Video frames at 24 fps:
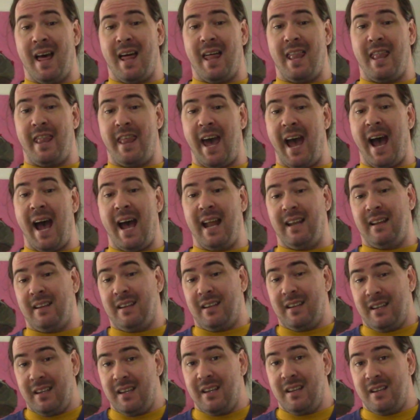That
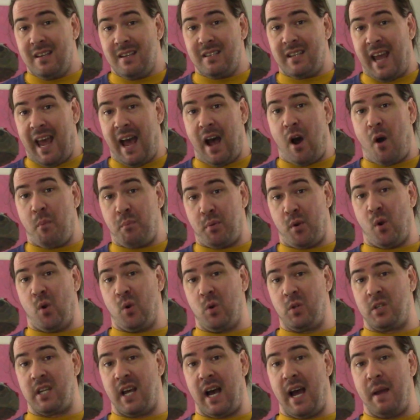is how
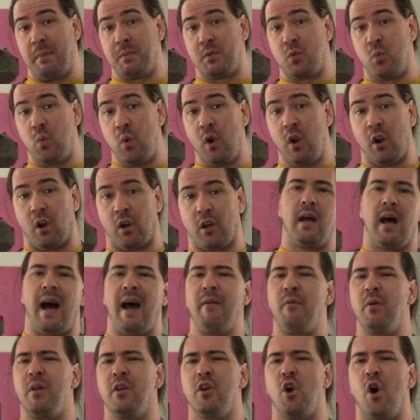prototypes work. I
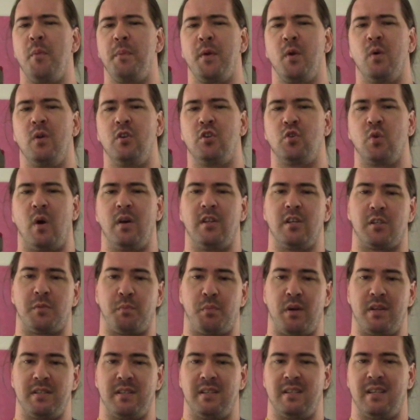really hope you enjoyed this
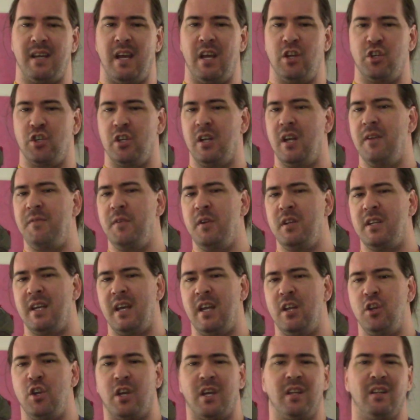presentation. If you
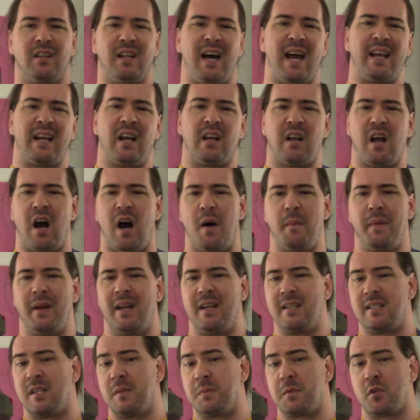did, you can like, comment,
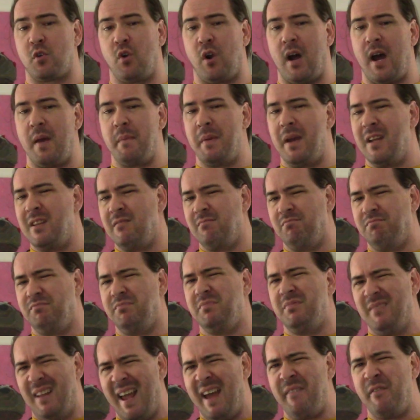and subscribe, and
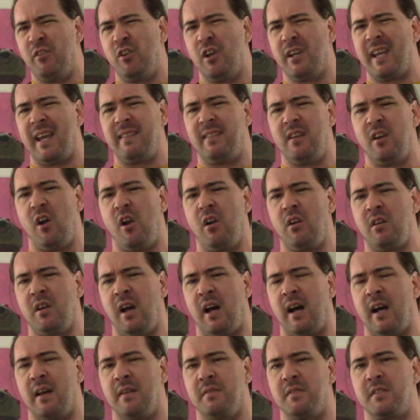have a look at the
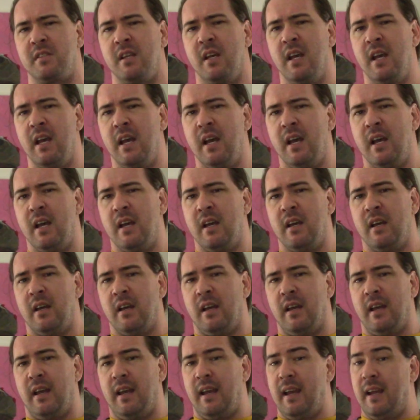archives.
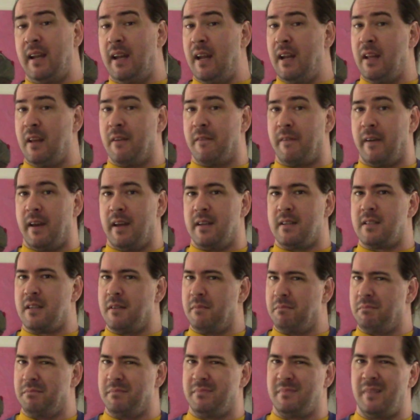In any event,
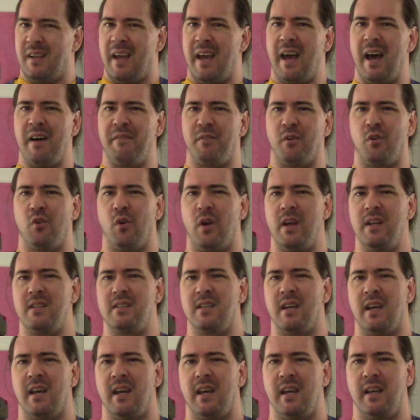have a great
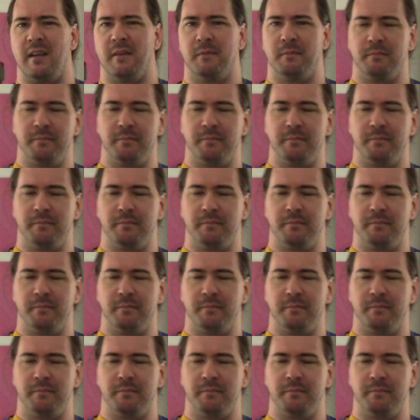day.